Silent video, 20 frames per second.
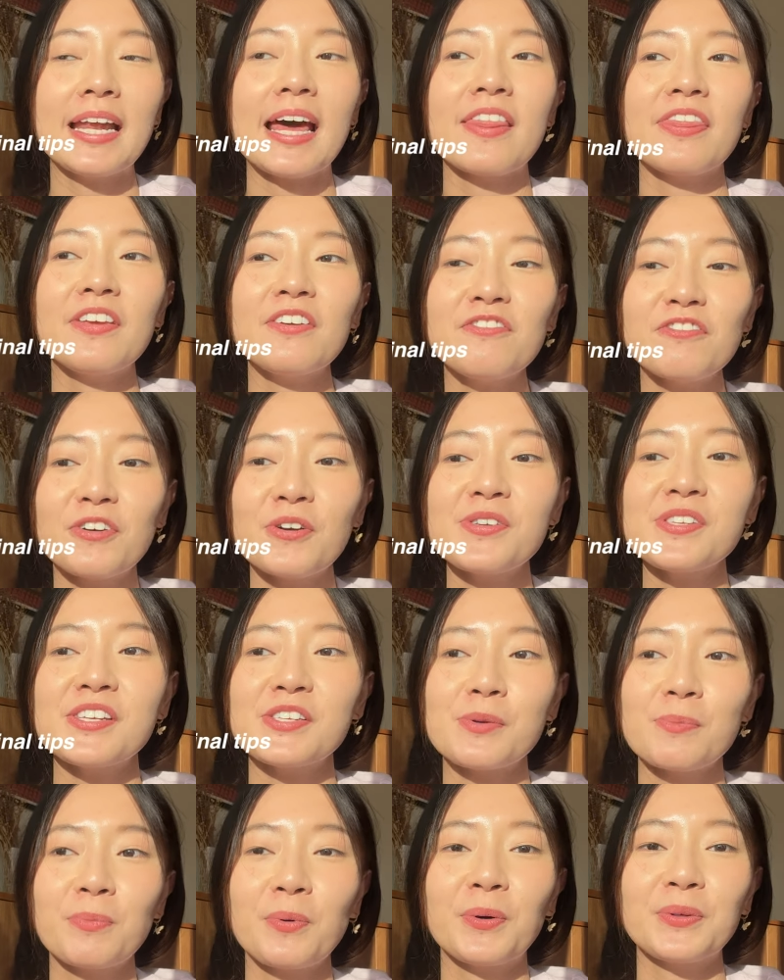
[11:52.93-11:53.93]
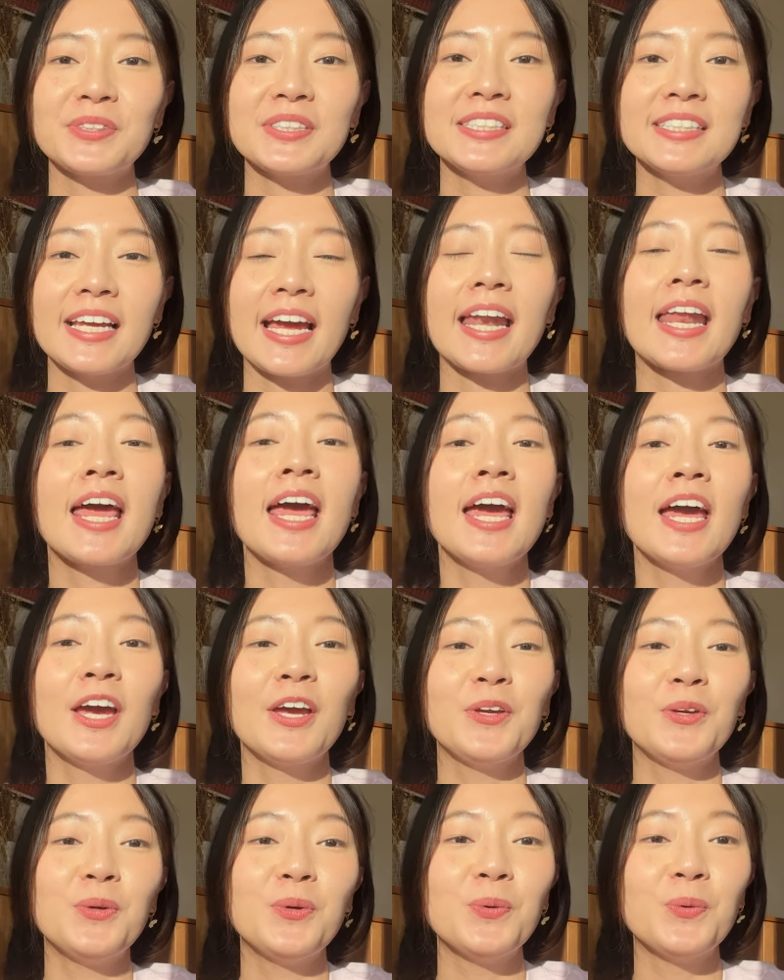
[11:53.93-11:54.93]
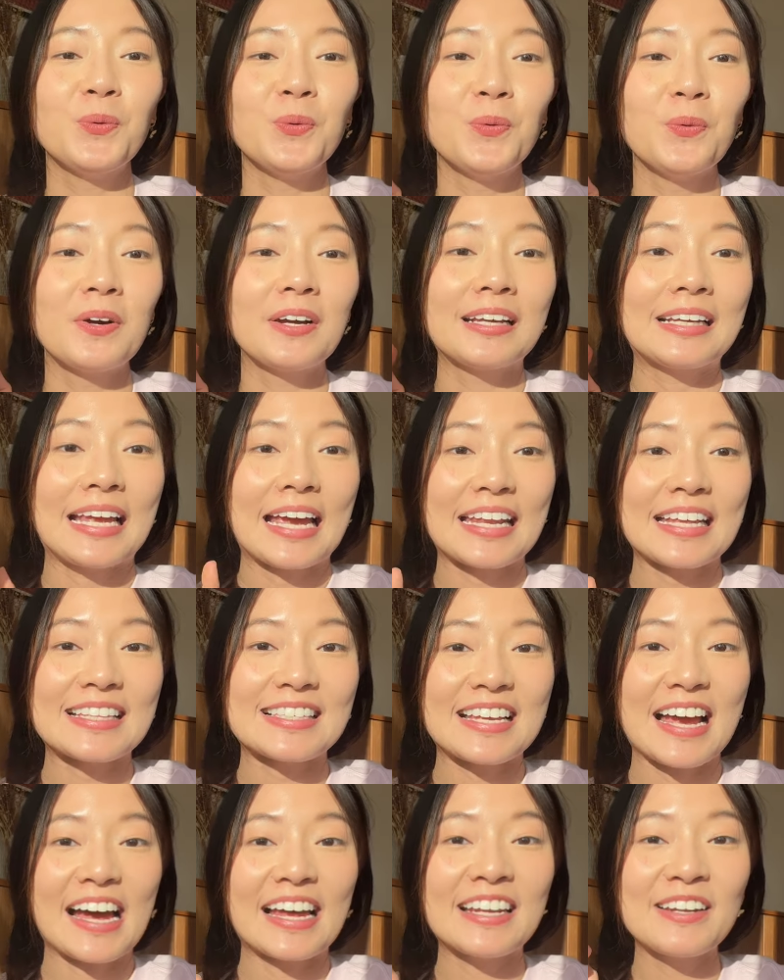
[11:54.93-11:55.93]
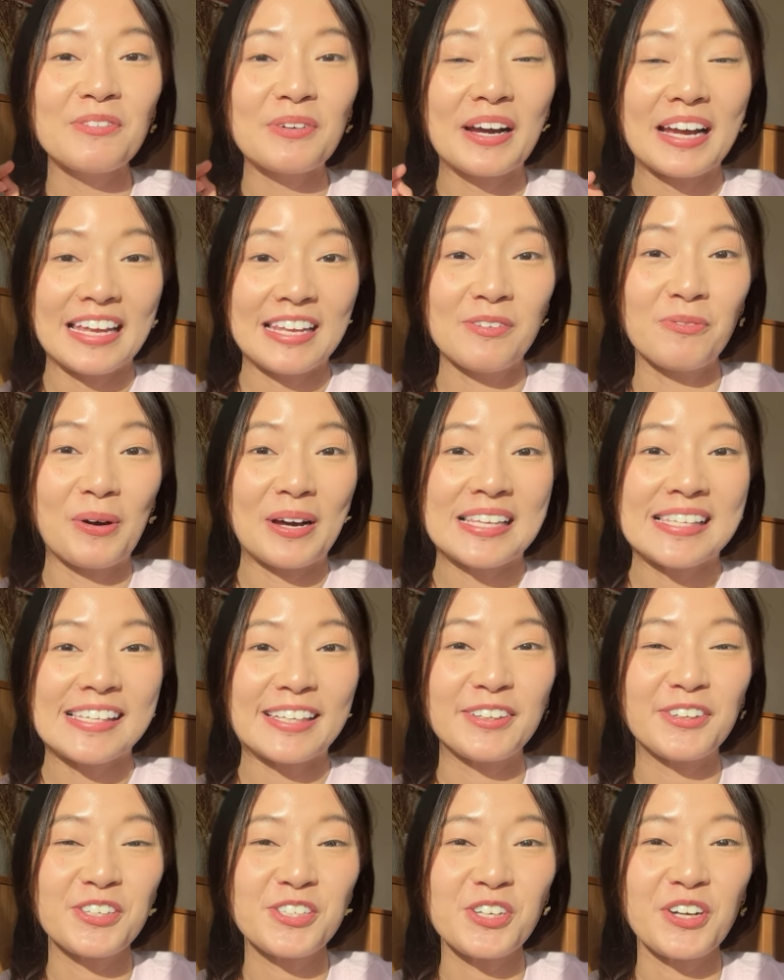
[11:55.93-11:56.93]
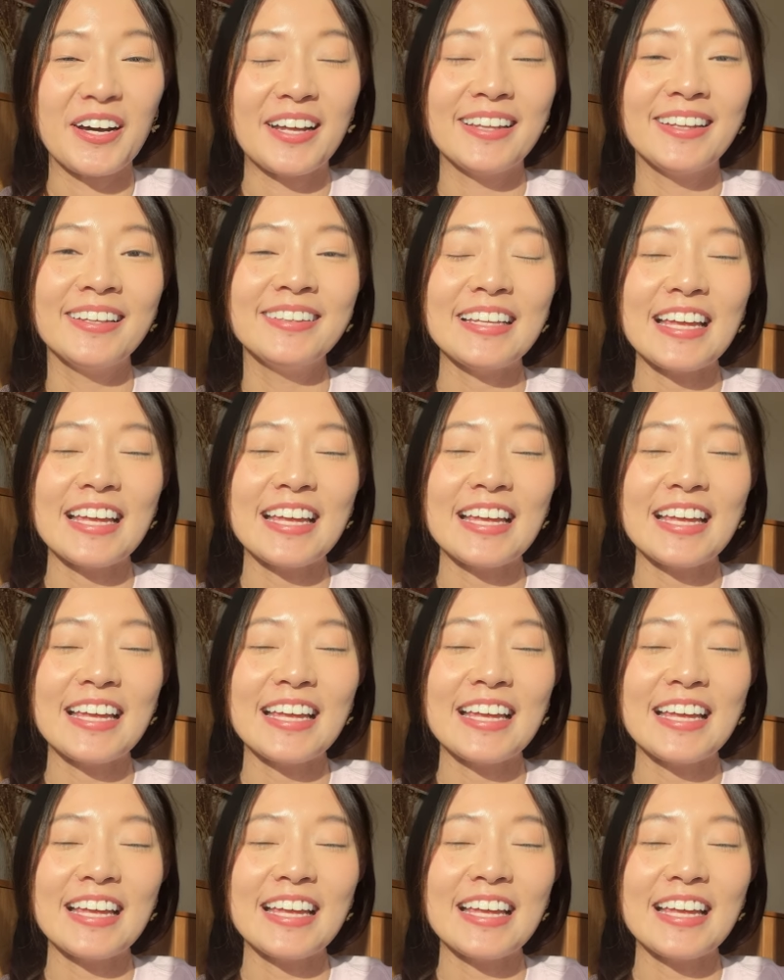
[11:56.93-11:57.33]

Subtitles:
I think first, it's important that you get it done in one single shot.